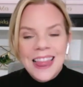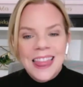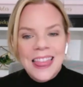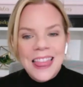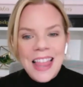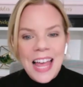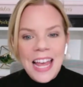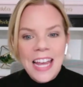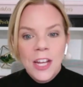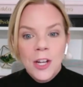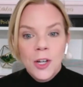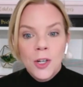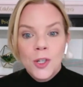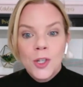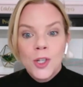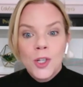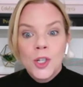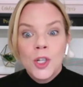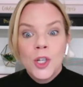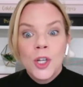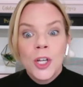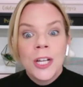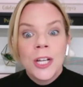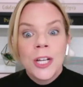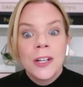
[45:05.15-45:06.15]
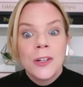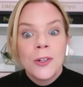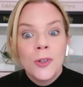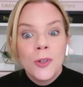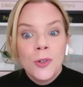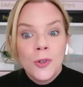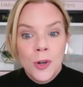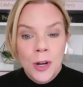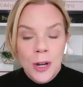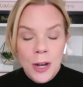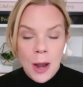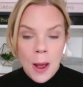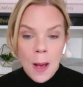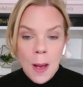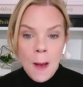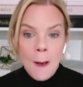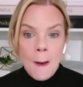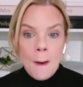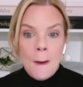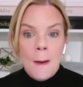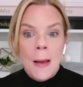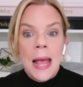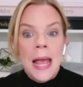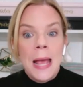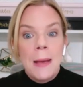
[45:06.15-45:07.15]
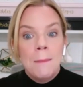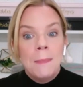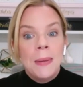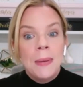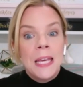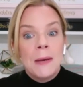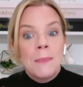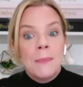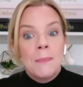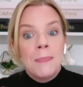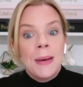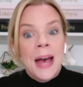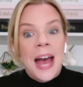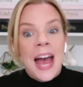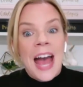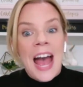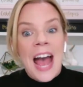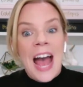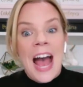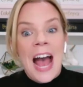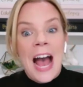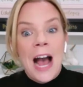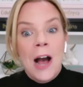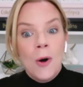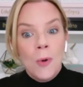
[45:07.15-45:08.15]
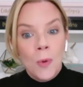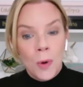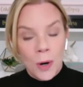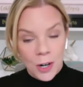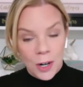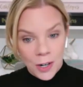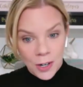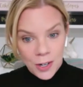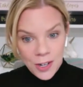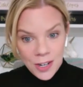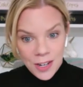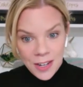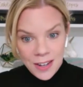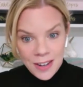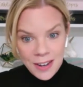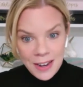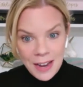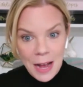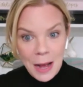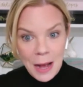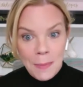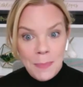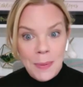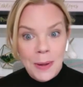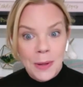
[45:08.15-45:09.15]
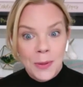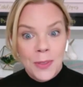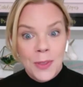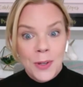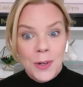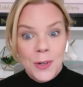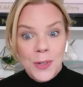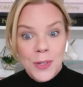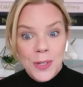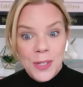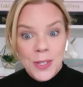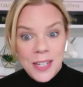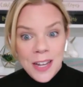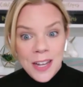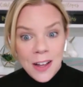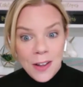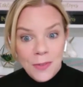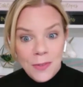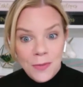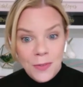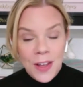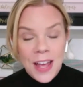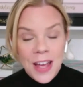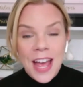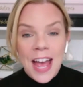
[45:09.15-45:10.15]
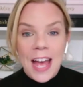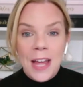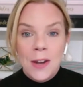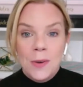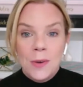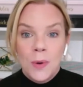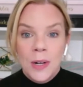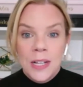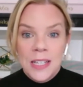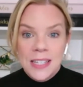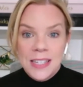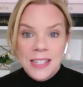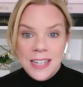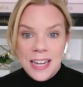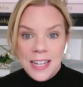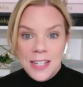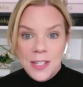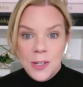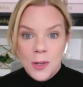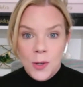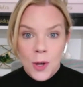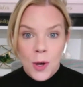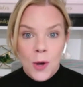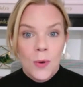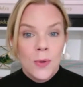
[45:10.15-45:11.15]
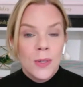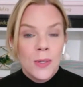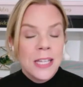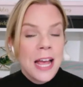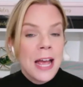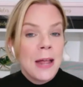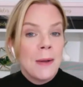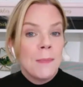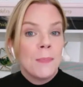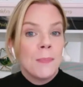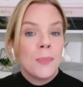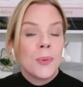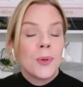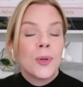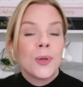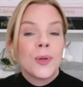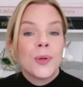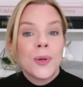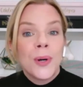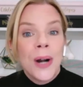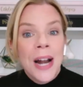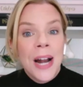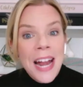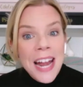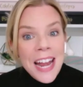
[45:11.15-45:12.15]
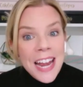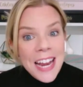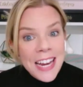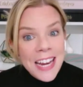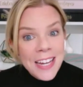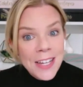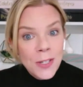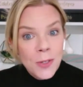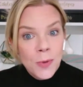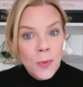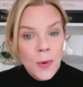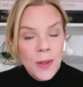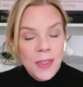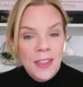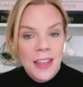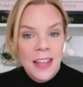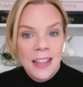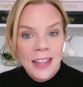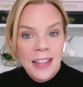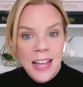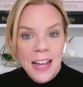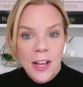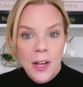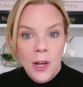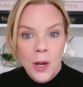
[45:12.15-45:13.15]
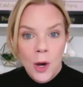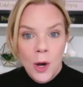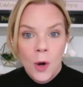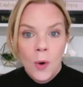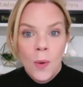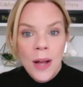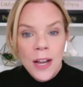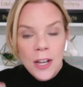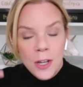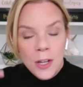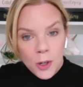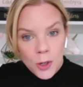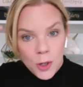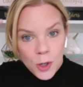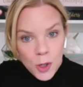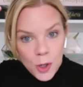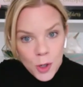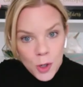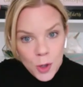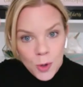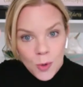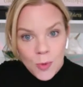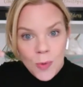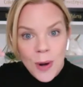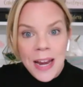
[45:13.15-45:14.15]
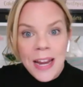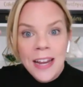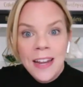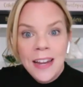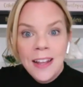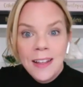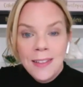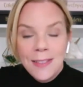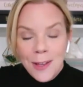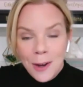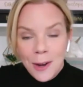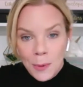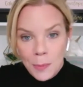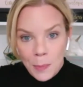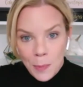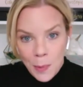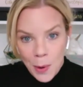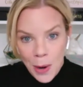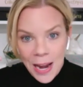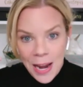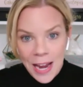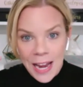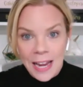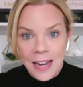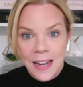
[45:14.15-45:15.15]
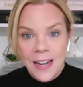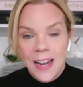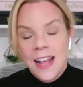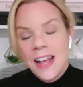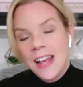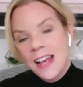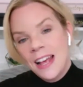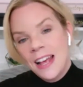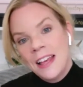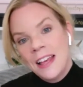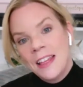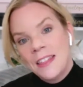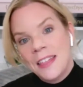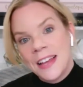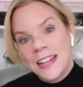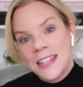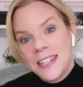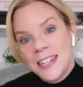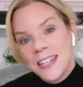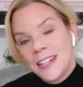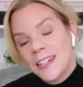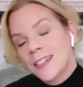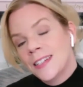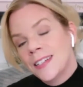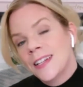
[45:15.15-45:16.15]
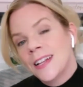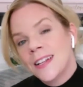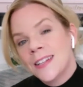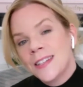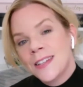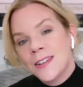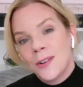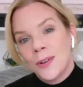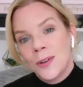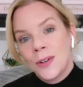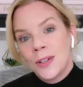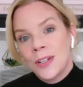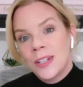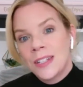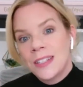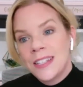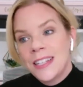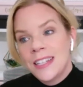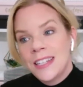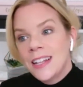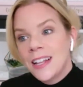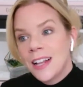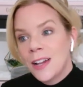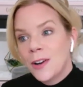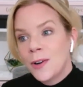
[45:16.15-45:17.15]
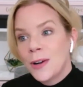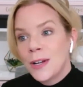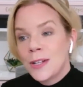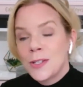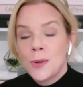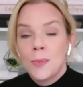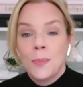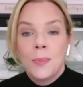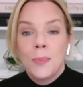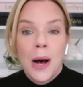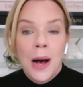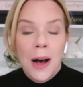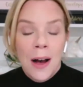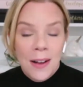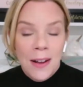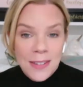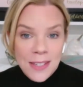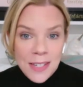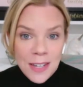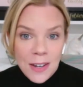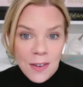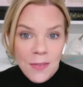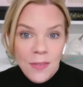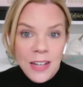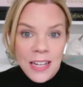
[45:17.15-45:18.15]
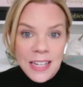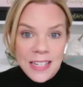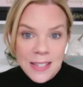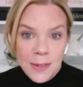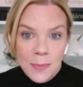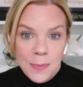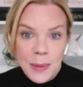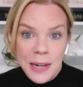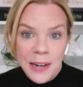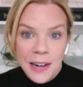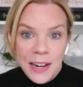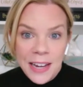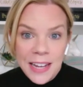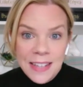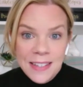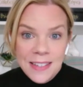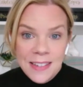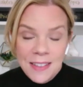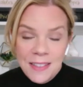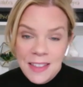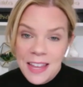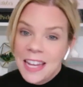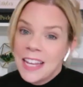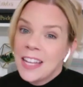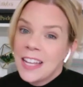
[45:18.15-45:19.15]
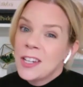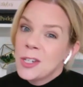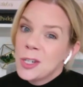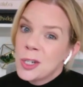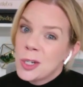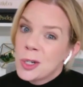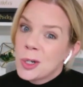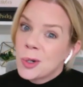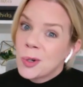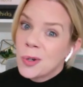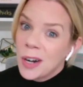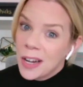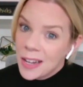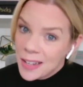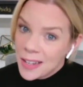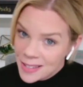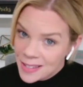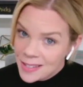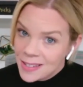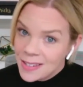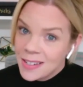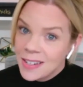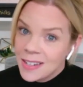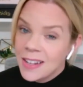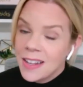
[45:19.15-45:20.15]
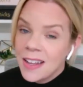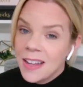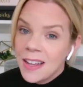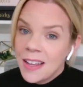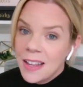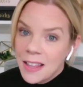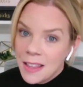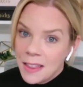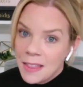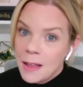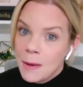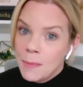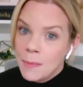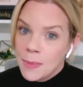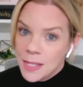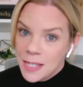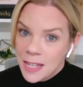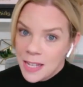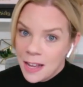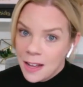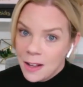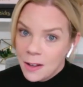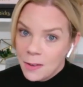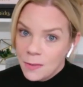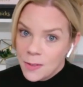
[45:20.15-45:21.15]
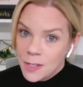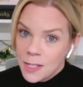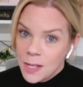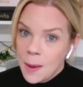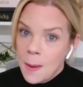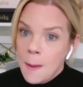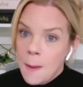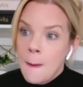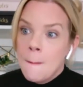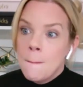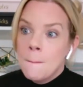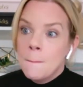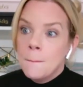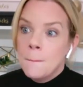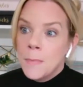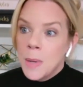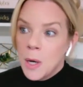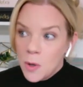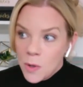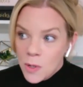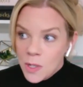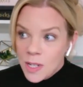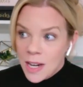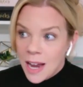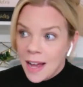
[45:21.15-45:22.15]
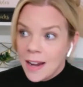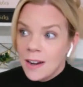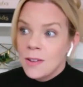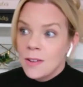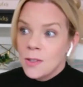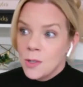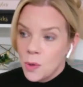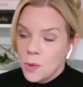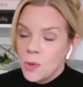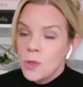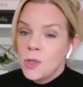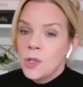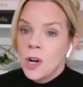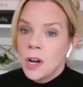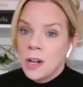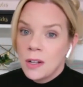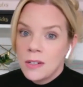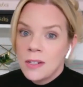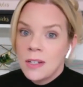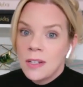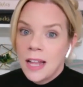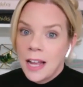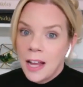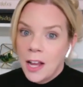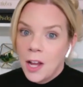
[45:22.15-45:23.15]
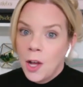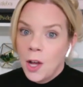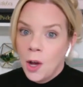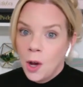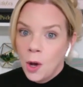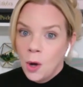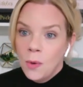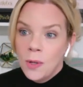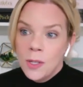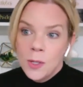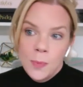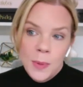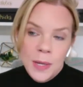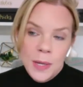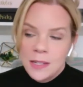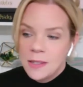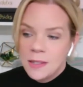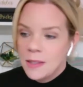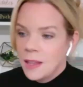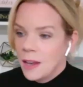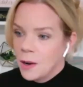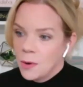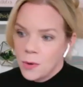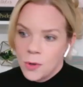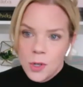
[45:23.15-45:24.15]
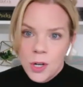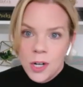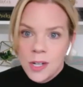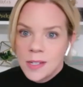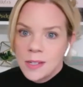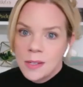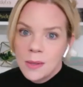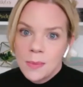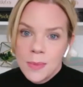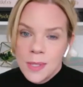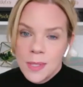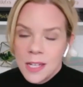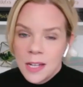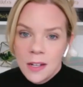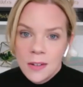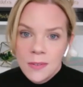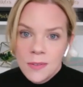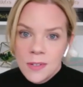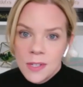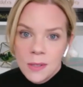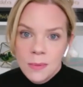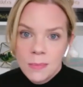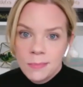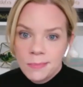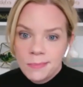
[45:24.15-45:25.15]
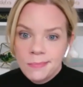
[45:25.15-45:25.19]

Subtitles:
Let your children be empowered about their stuff and what stays and goes, and praise when they let go. And you're training their brain that decluttering is a positive experience and they can trust themselves. Most adults who struggle to let go, it's because they don't trust themselves.